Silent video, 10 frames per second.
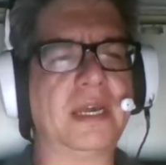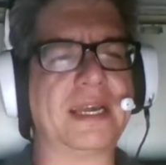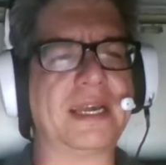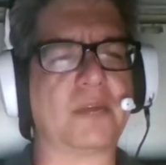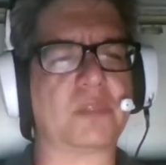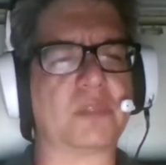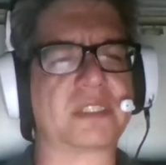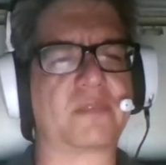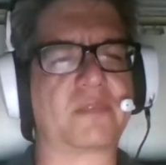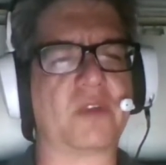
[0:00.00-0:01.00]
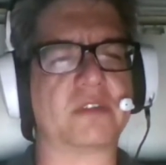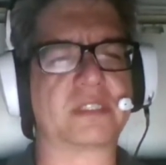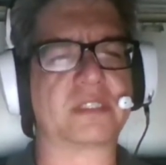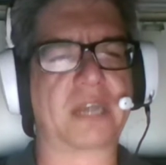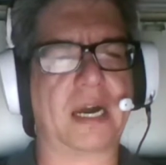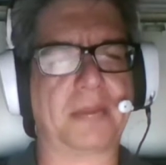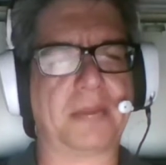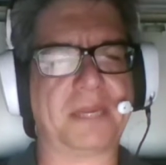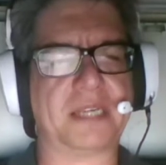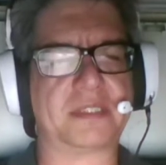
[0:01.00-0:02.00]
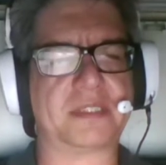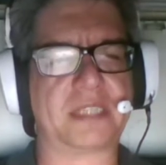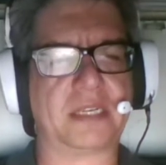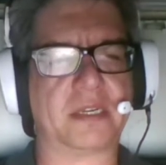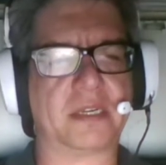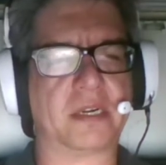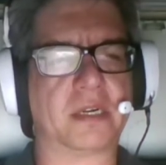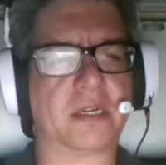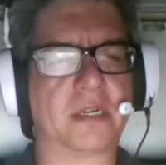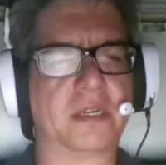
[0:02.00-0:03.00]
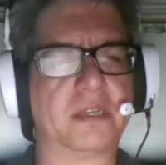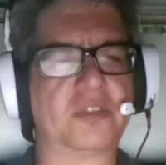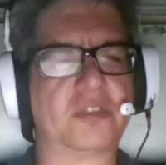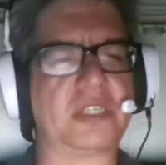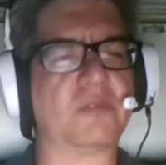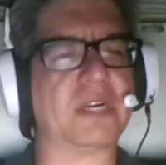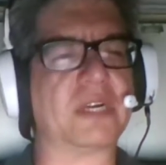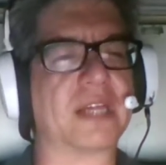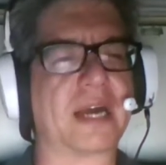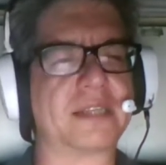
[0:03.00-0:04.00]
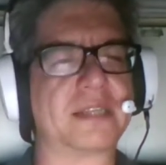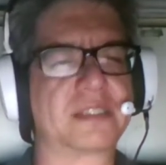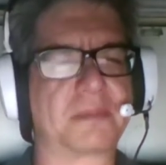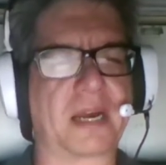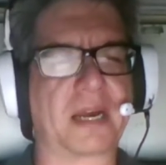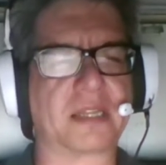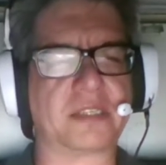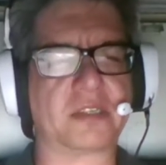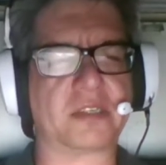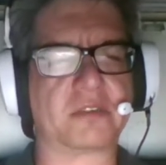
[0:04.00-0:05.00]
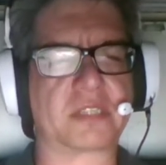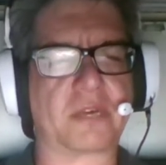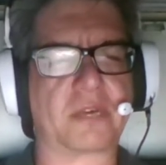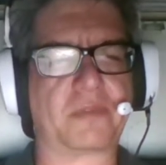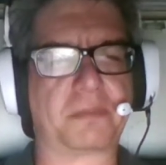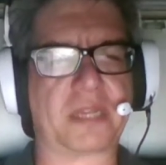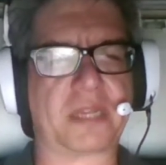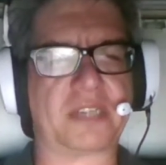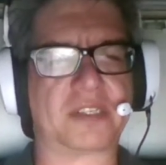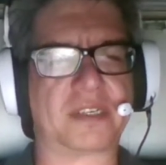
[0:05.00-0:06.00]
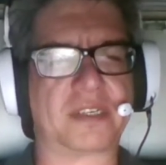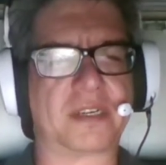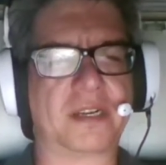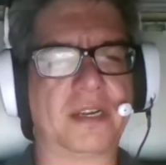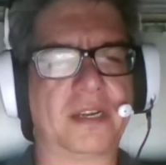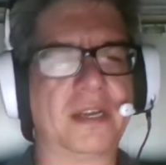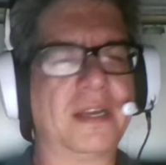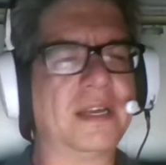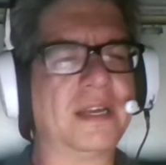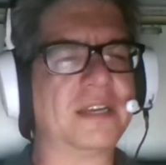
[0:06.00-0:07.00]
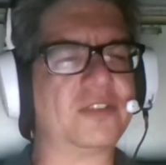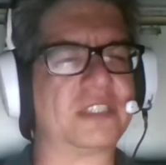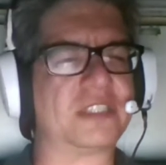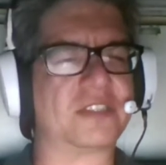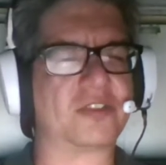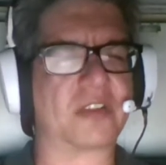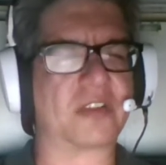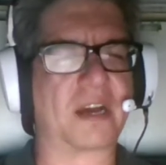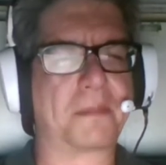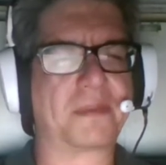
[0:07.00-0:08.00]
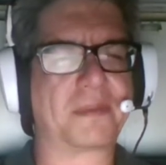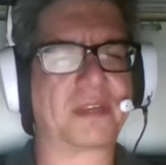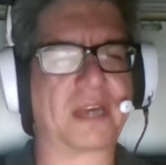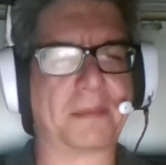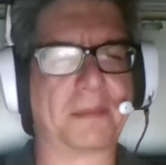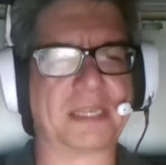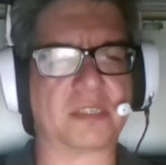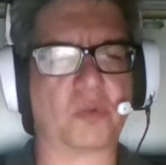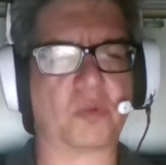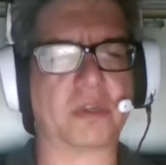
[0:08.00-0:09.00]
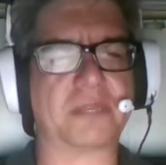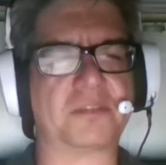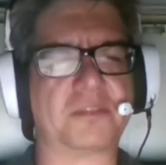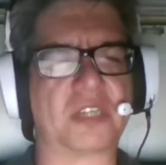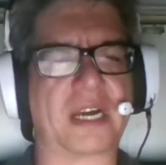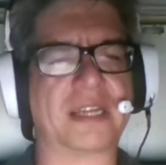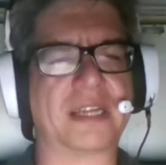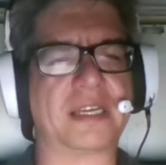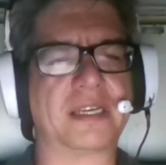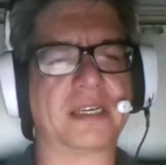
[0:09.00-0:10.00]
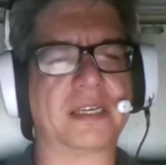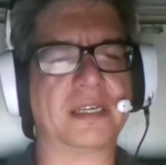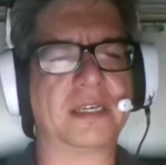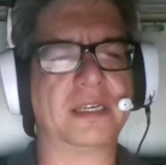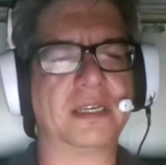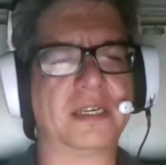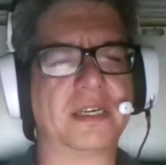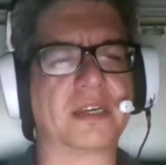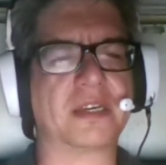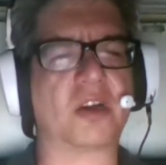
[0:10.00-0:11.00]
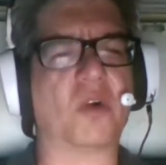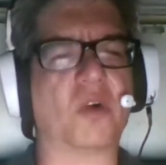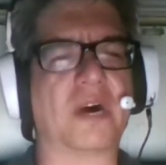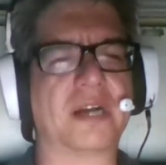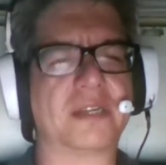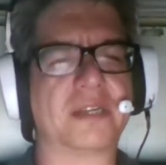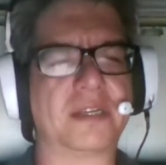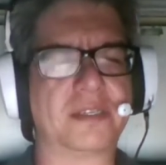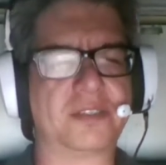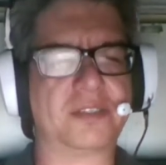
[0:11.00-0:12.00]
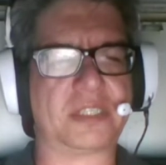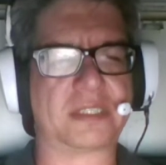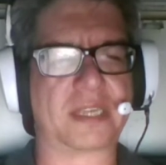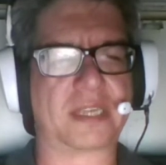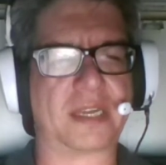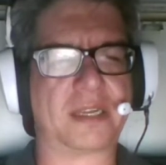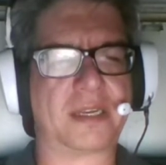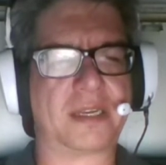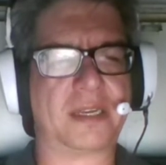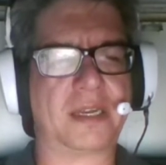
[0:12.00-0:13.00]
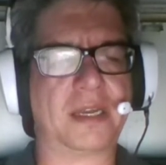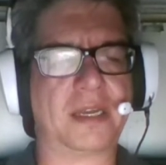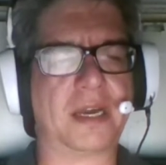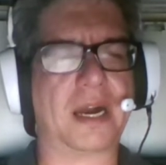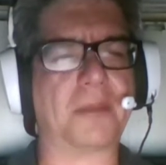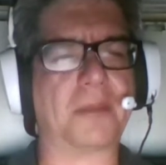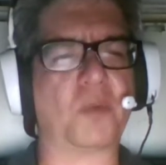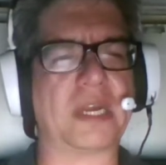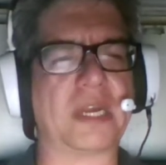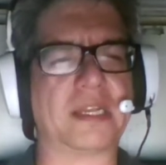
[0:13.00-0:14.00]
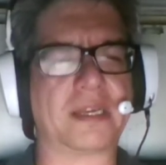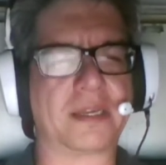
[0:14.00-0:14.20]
It was the first time he had seen her. She realized, smiling to herself in pleasure. She stood up, coming toward him shyly. "Go on," she said. "I'm waiting."